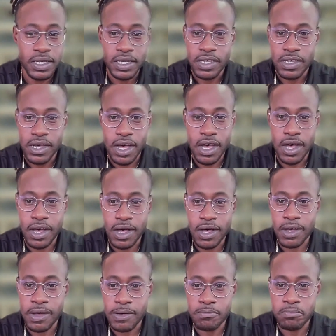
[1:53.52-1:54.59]

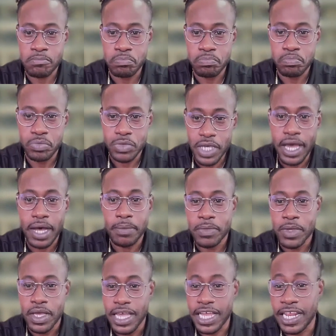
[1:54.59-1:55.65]
yeah.
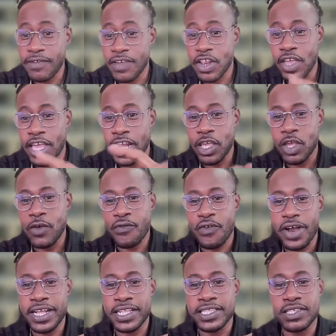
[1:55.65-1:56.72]
And if any of you
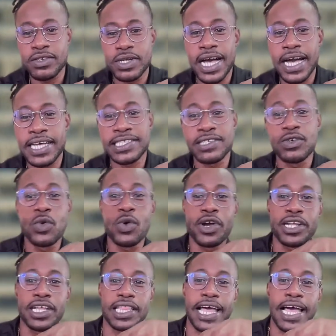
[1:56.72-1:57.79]
friends, you guys who are in
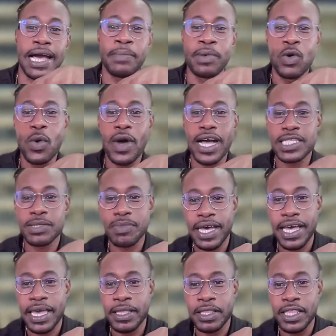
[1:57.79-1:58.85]
the lab, who has
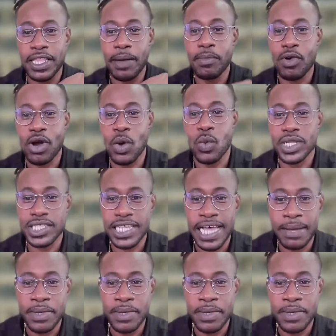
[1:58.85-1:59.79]
my number on WhatsApp,